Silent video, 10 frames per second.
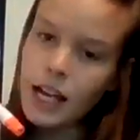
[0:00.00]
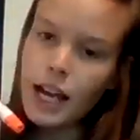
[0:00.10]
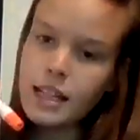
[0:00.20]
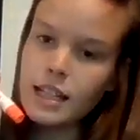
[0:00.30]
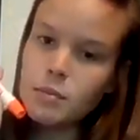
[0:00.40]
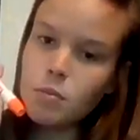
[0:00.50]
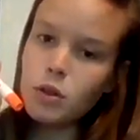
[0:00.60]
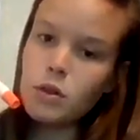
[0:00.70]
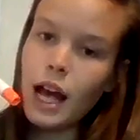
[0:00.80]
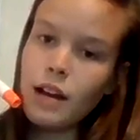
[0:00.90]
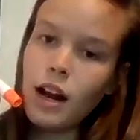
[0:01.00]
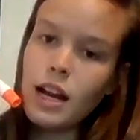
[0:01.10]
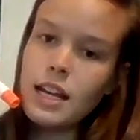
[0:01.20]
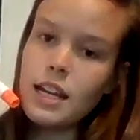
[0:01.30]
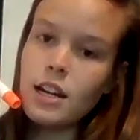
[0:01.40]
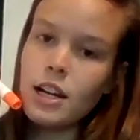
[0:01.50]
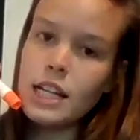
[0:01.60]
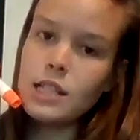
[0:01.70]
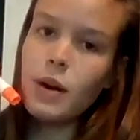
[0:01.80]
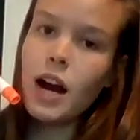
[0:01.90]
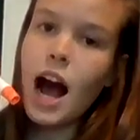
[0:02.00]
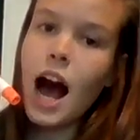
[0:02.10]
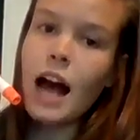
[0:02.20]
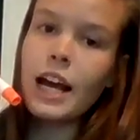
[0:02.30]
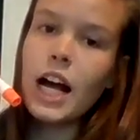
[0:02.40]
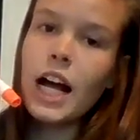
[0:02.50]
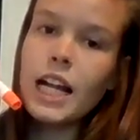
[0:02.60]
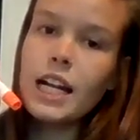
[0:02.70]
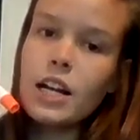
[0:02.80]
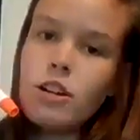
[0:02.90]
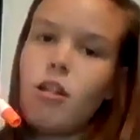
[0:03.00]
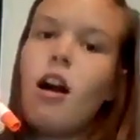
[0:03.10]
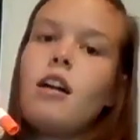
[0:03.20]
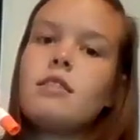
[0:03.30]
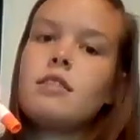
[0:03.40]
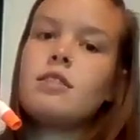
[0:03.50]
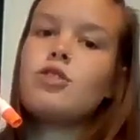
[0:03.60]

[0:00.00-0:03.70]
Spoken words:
And this blue line right here is where I cut it across,